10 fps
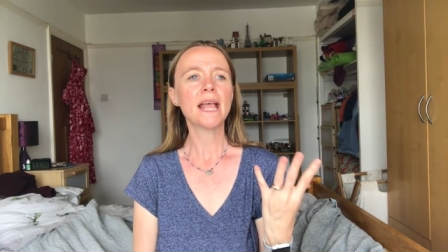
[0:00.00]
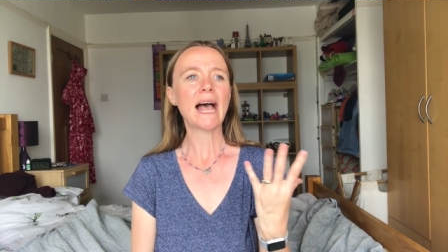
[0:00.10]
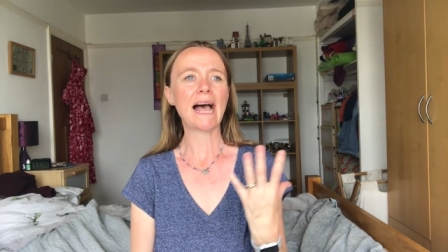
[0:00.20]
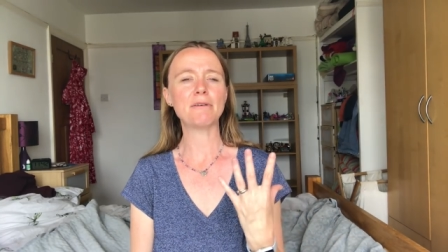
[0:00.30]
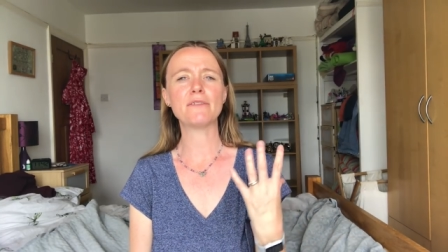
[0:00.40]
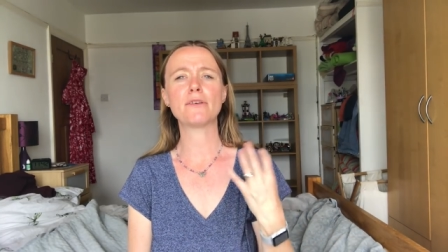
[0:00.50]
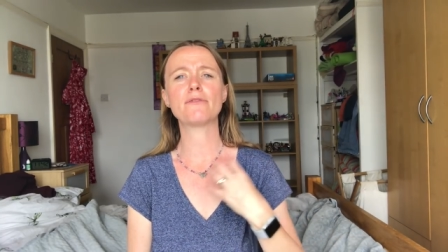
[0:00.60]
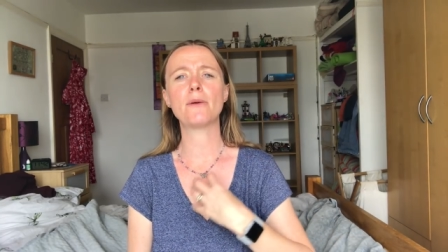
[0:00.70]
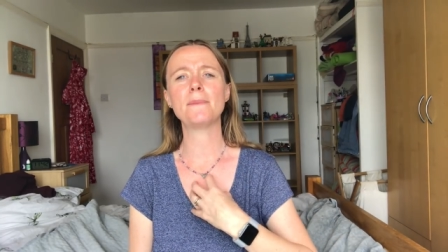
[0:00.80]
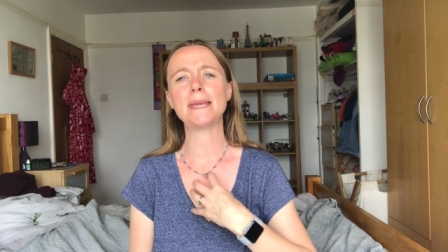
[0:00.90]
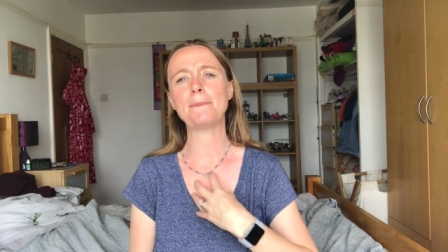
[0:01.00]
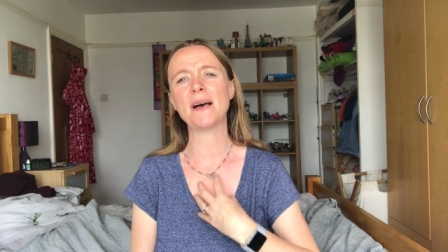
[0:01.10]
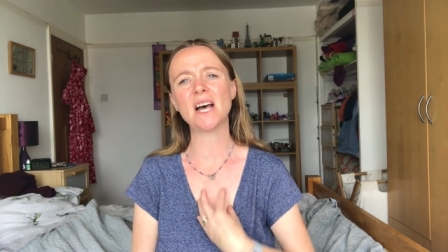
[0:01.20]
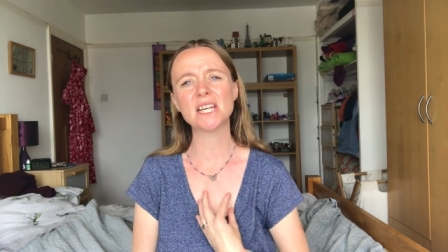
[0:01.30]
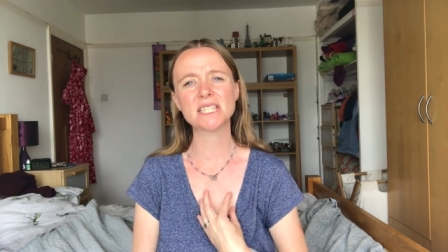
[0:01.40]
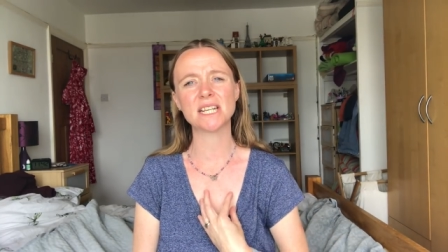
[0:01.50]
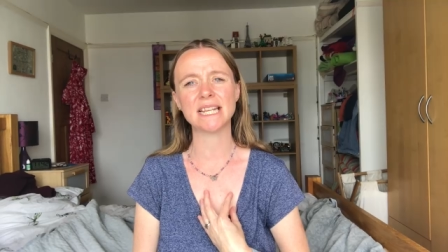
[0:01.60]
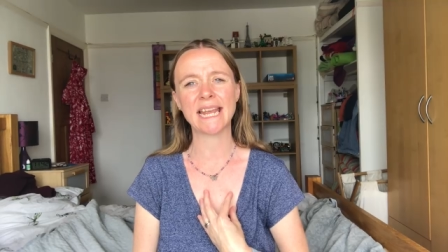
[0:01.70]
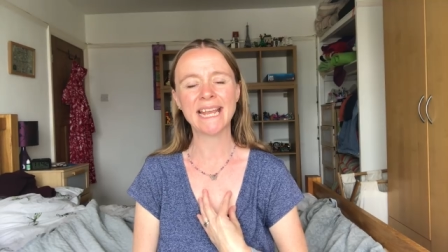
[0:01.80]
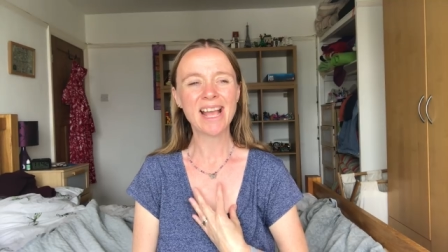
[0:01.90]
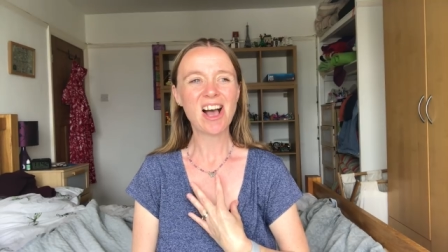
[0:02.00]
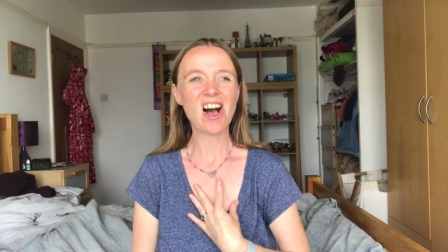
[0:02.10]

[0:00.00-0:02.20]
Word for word: However, for me personally,